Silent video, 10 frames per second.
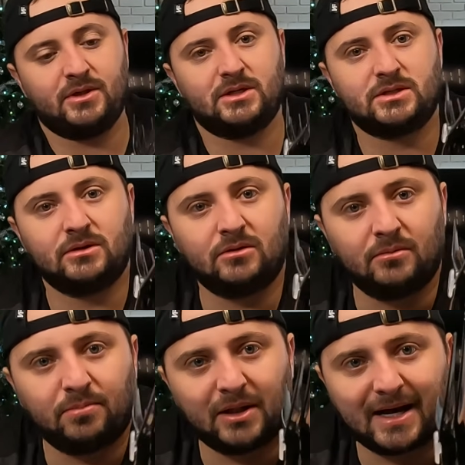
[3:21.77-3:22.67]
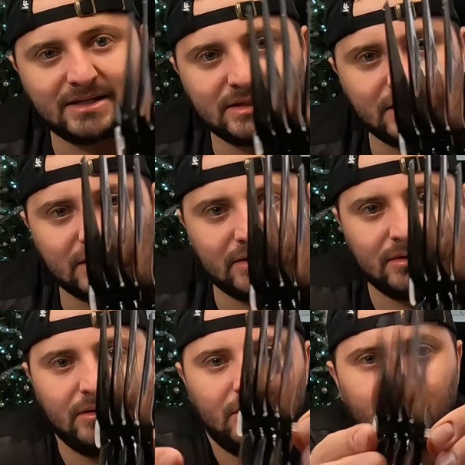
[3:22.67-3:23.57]
with this little plastic
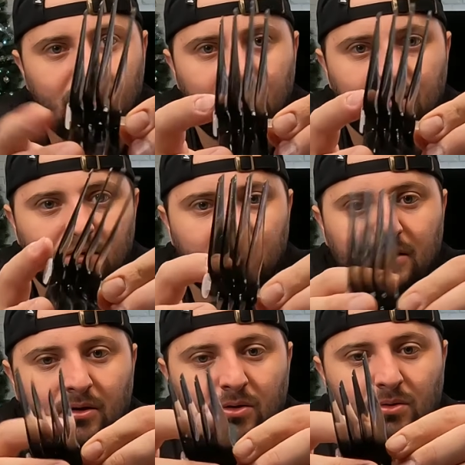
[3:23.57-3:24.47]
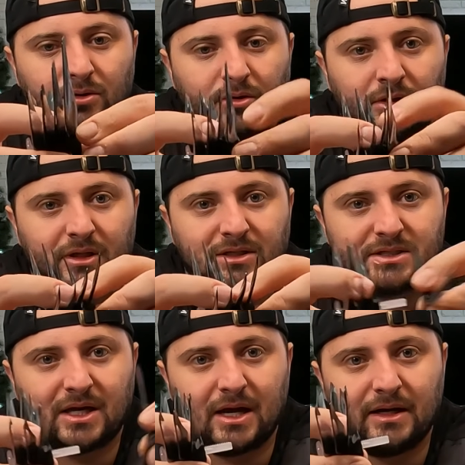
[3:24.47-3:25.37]
holder that they
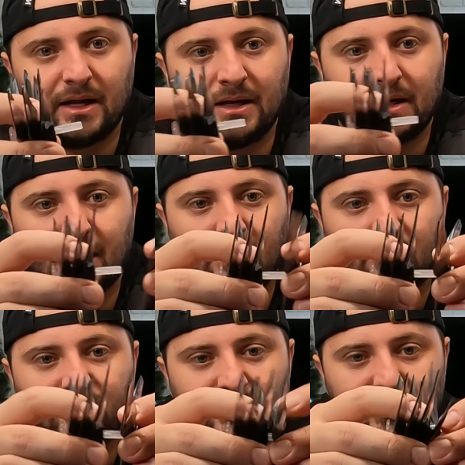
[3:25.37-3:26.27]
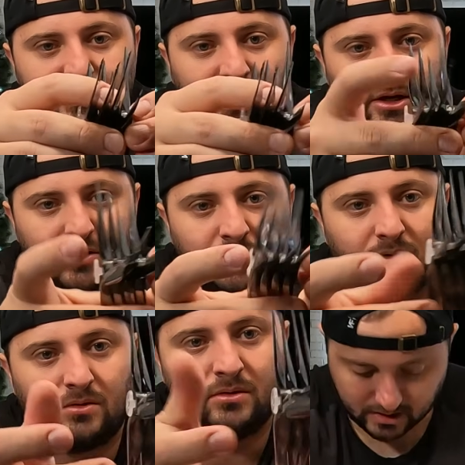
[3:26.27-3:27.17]
slide in and out of, so that's kind of
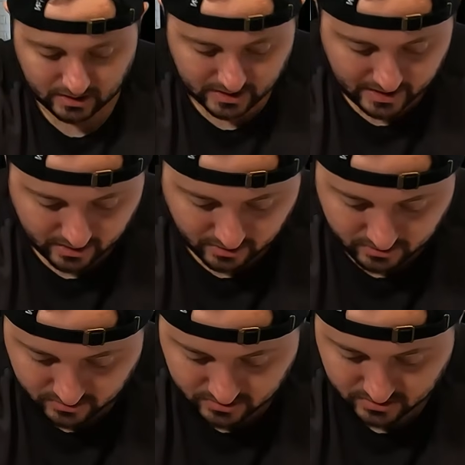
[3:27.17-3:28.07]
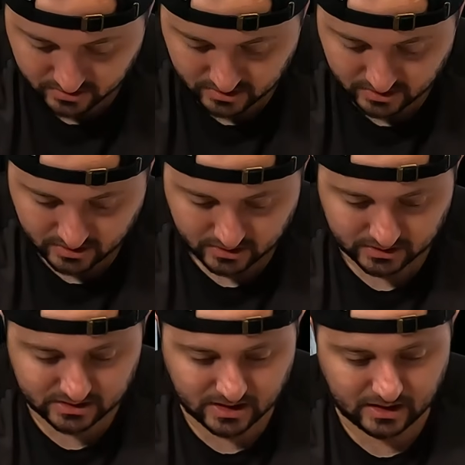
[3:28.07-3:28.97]
cool. And now
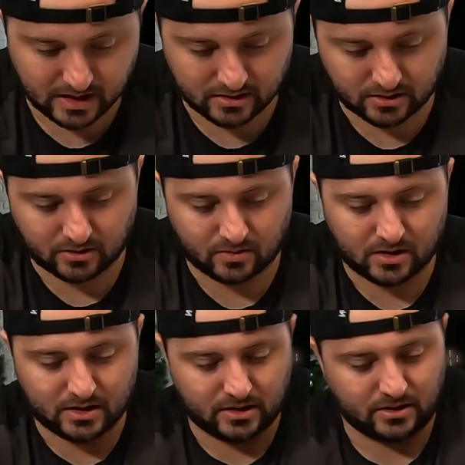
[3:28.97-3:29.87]
let's take out our quad